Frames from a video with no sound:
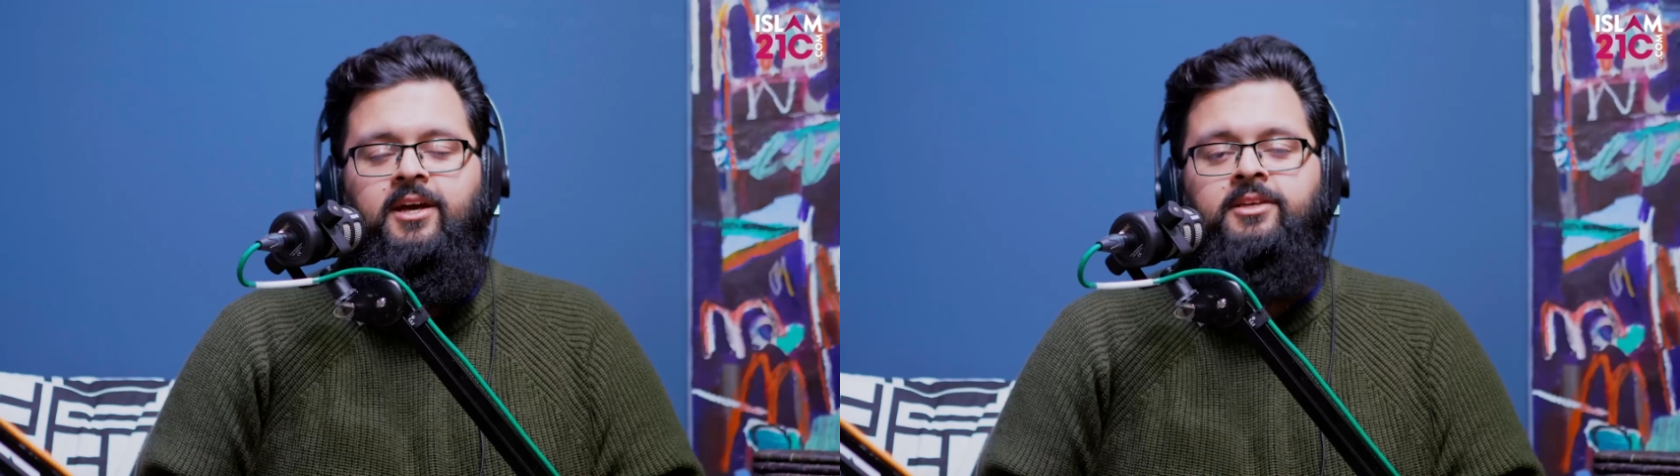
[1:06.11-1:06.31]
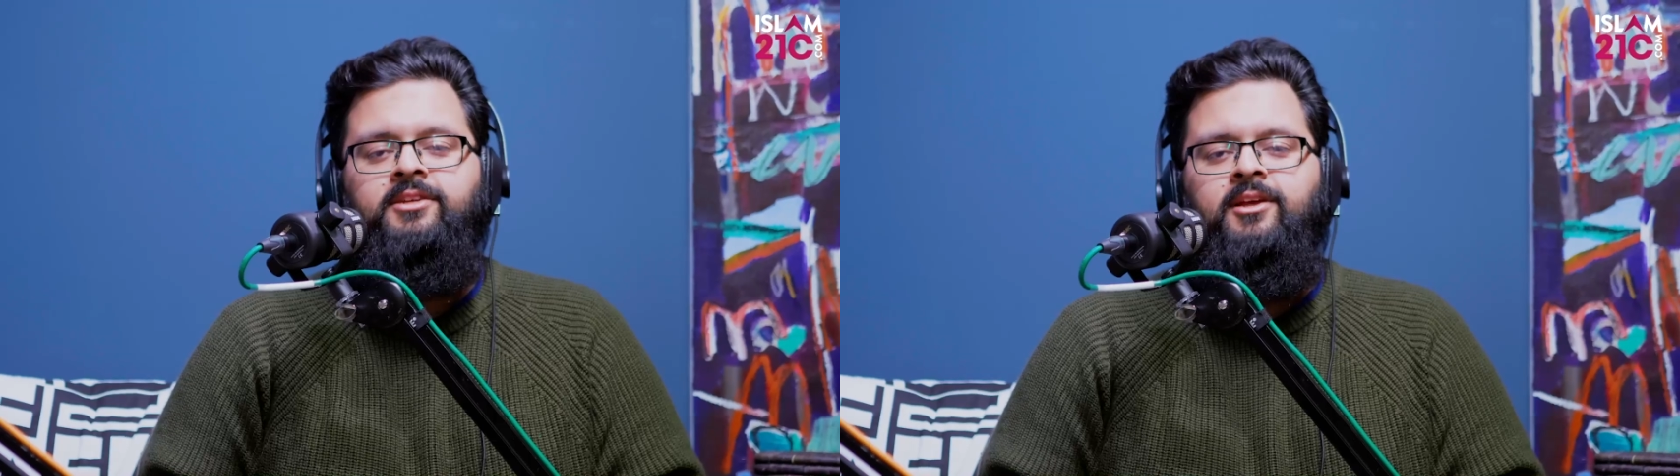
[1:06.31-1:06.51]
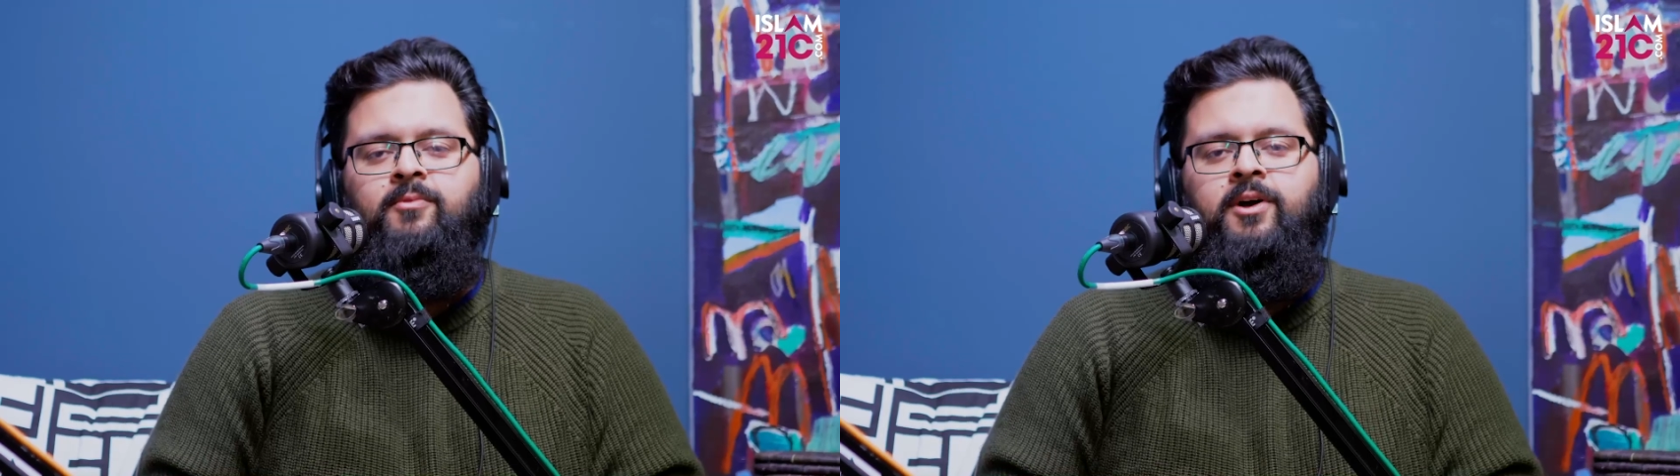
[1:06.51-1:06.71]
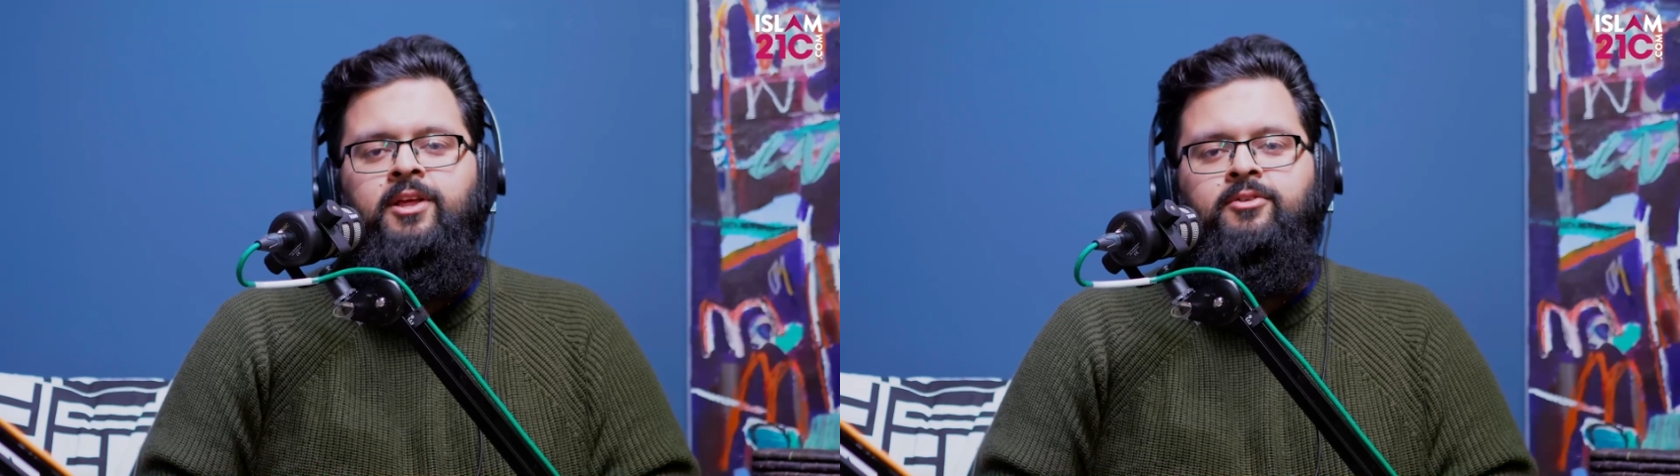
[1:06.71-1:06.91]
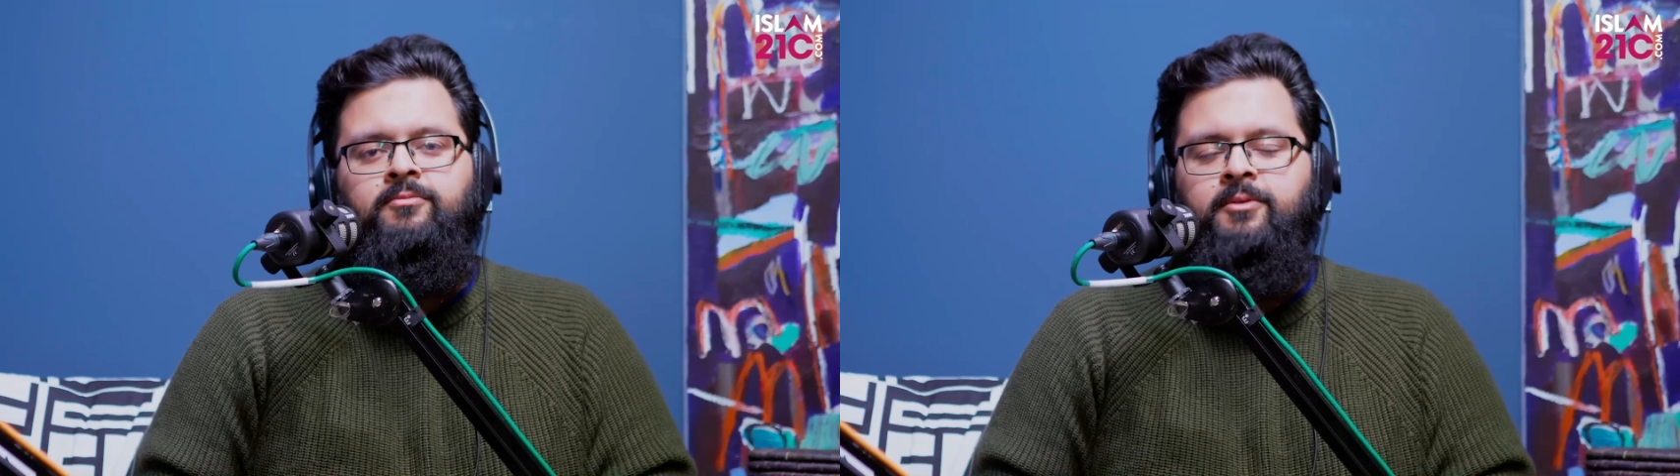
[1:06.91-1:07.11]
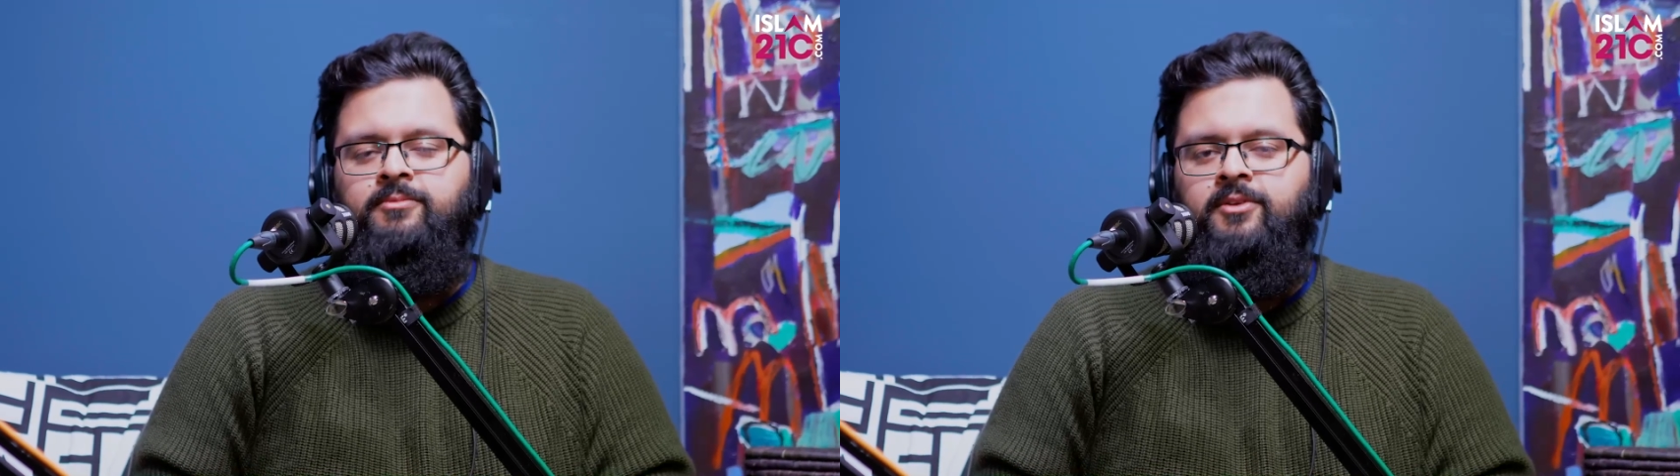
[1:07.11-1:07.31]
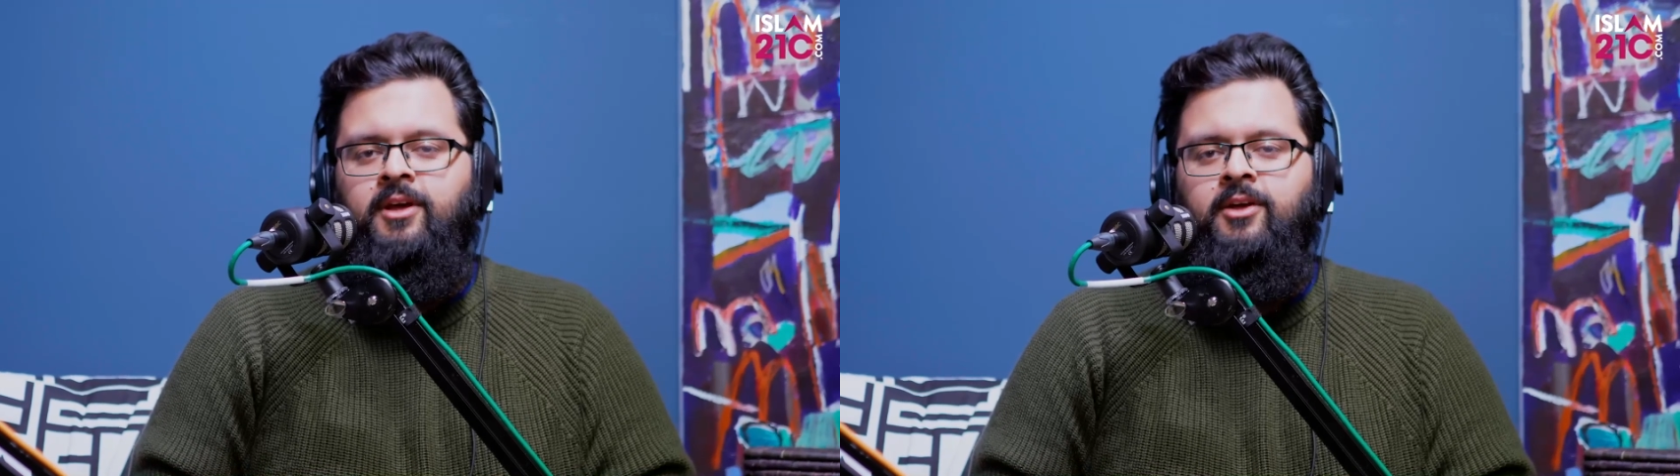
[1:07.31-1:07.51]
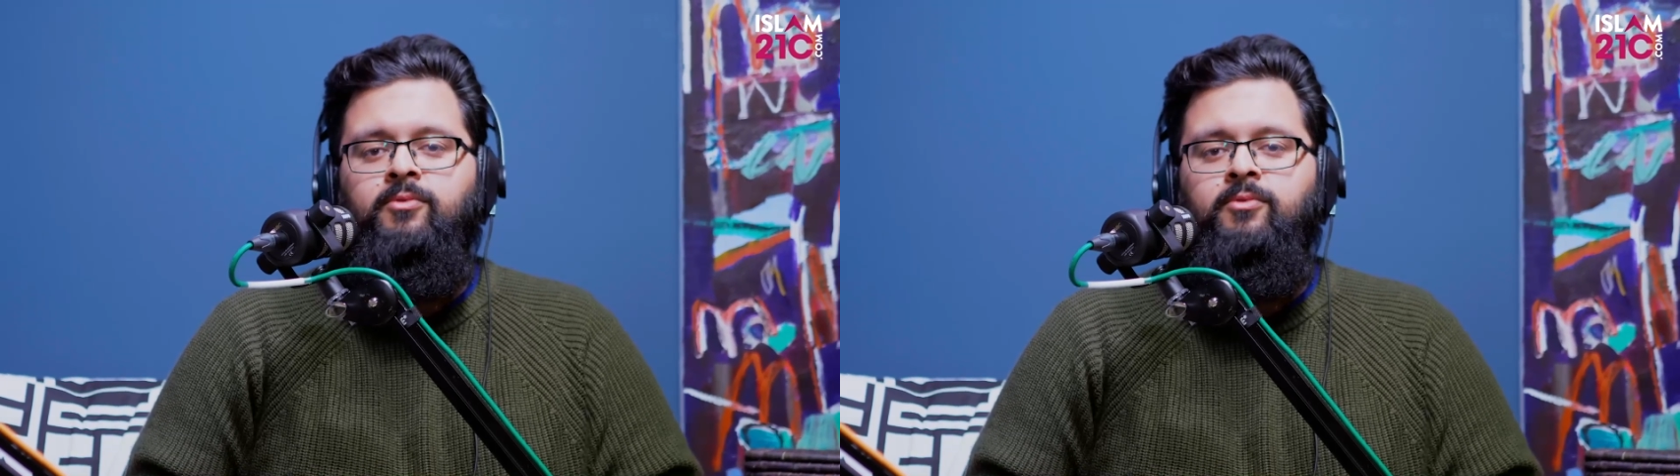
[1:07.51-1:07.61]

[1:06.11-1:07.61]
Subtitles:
Assalamu alaikum wa rahmatullah,